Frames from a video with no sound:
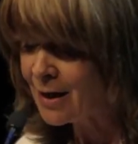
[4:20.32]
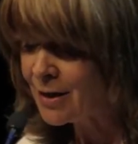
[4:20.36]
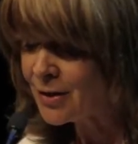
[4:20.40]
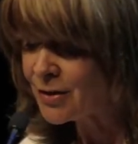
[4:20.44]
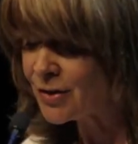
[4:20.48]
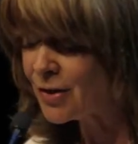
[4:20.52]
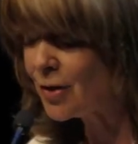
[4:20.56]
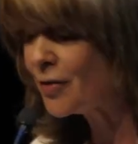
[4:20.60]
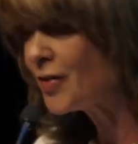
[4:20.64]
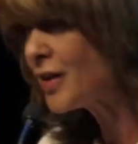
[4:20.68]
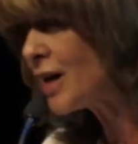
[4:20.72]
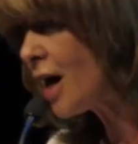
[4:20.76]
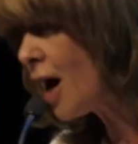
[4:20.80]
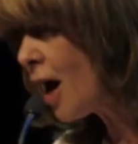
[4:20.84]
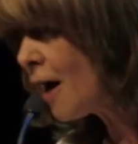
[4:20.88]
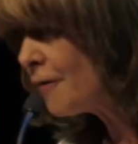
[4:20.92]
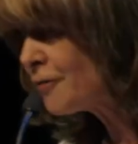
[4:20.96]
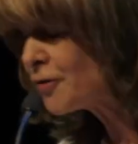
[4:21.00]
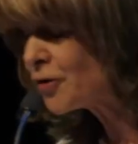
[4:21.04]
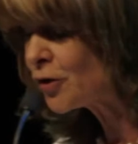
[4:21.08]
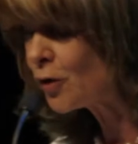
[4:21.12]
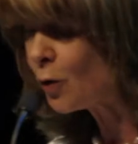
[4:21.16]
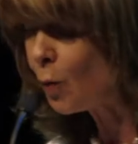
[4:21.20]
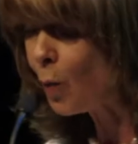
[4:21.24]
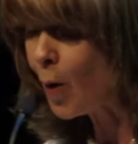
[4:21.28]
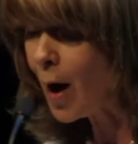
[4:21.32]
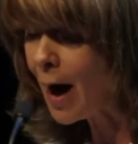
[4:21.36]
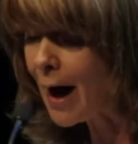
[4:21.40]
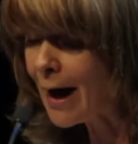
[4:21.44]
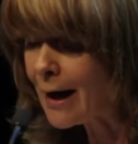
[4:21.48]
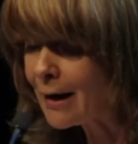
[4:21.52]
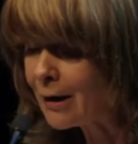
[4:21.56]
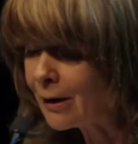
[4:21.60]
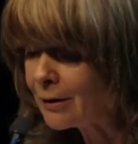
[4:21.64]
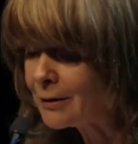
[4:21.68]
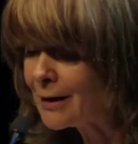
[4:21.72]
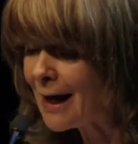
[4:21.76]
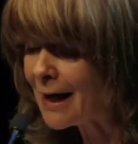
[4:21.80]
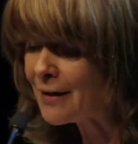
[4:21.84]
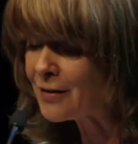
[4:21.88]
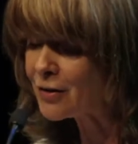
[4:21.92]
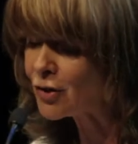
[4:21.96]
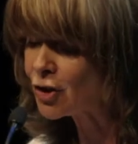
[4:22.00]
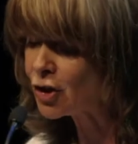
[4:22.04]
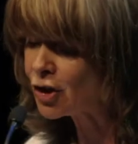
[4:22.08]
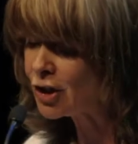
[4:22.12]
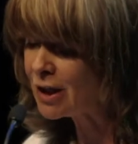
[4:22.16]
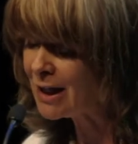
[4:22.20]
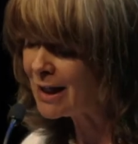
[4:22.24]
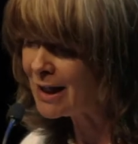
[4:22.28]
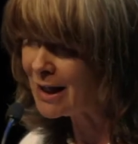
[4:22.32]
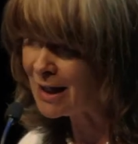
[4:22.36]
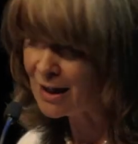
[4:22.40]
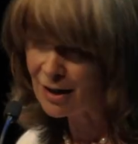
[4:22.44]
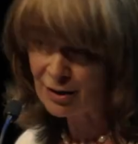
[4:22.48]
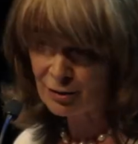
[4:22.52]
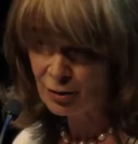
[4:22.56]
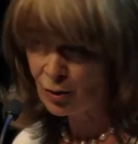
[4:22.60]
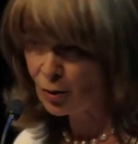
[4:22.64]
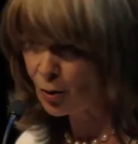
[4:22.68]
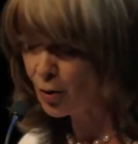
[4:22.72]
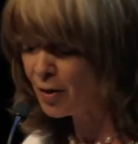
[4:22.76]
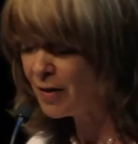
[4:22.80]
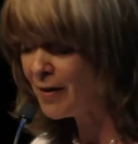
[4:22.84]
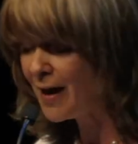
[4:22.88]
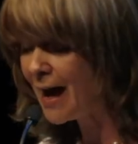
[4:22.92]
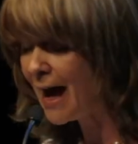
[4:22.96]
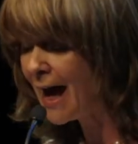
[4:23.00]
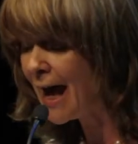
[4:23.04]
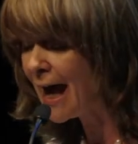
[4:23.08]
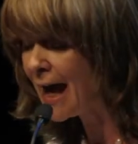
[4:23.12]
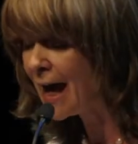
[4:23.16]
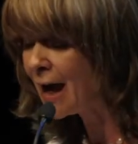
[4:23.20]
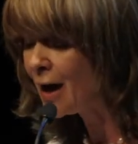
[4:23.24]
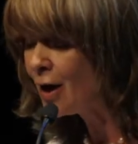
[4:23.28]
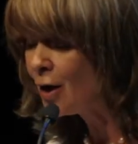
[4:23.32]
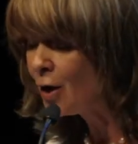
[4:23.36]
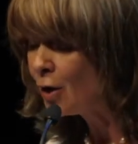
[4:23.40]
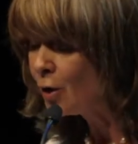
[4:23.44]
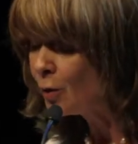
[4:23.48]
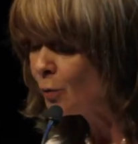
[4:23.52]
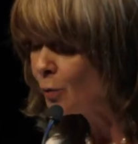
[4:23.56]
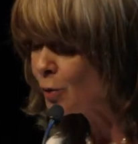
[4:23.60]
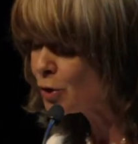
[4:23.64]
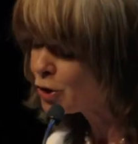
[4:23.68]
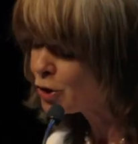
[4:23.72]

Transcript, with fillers: so that after a while, neither she nor they were